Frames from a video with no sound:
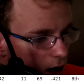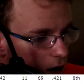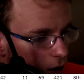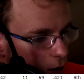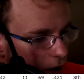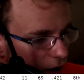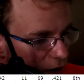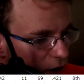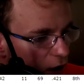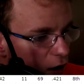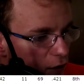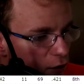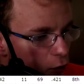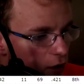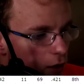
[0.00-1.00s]
with
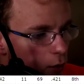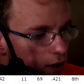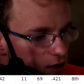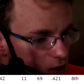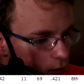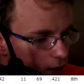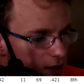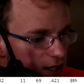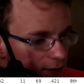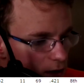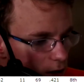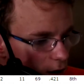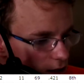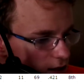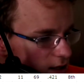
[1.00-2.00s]
40 wins, 27
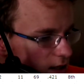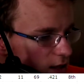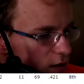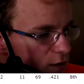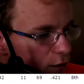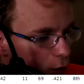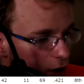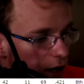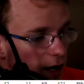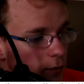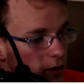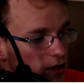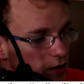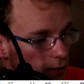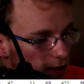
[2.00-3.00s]
losses, 49
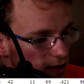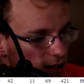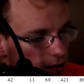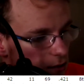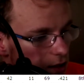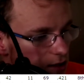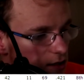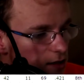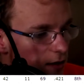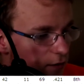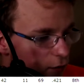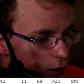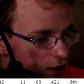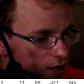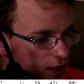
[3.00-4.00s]
wins, 26 losses, and
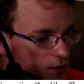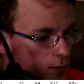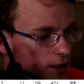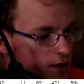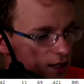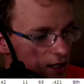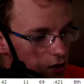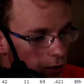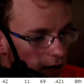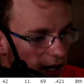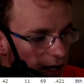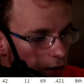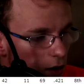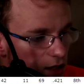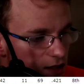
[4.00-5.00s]
46 wins and
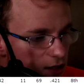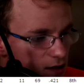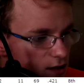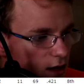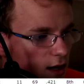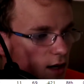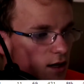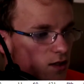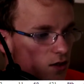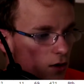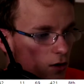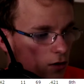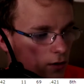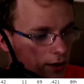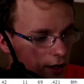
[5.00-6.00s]
28 losses.
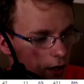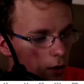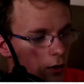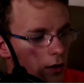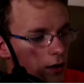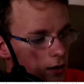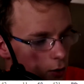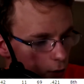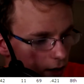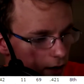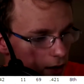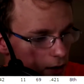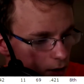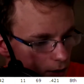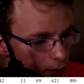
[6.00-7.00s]
So, you know,
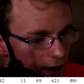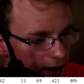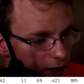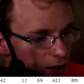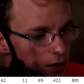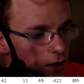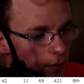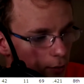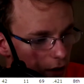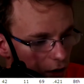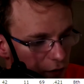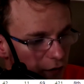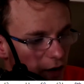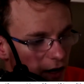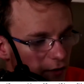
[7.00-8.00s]
great, good records above
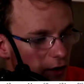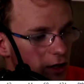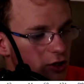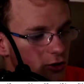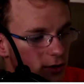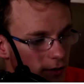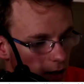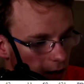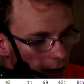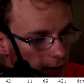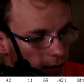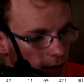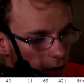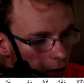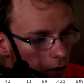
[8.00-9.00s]
500,
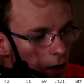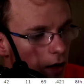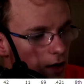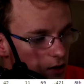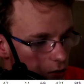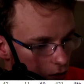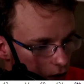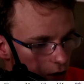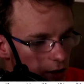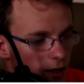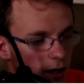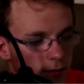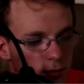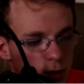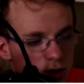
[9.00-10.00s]
so good
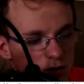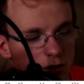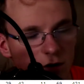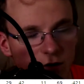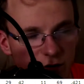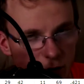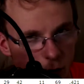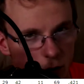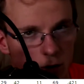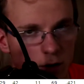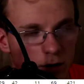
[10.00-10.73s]
numbers for